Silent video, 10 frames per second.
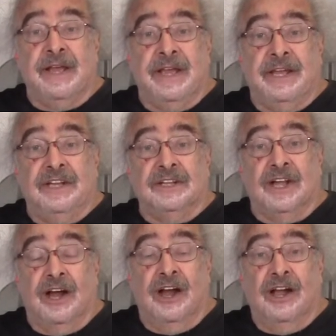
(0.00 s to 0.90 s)
he
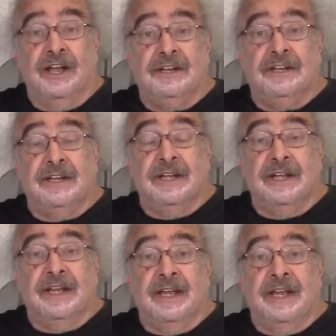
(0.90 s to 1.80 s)
lied,
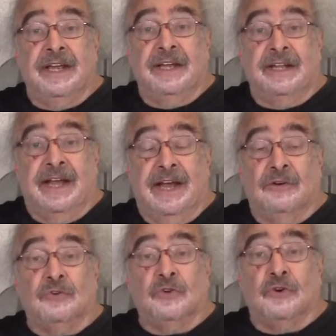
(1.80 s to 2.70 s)
he
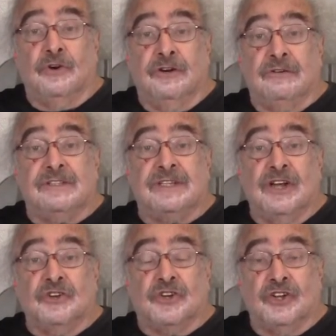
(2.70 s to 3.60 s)
allowed lawyers
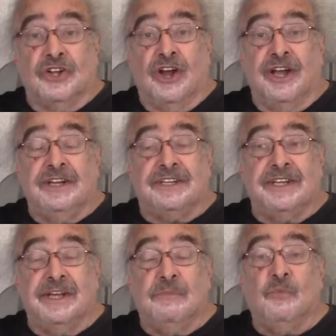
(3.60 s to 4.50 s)
to lie to
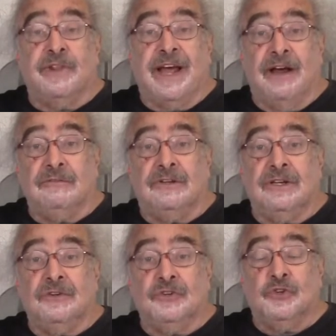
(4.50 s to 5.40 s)
him without
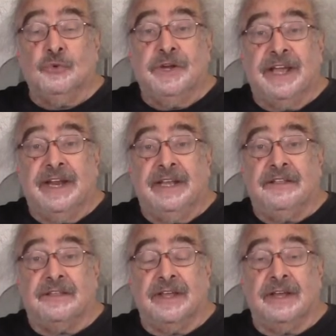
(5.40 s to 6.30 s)
doing
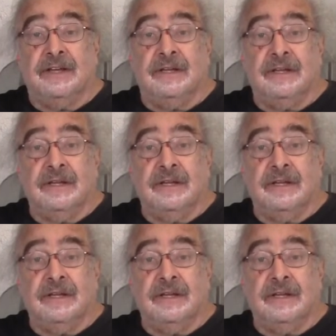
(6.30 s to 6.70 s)
anything.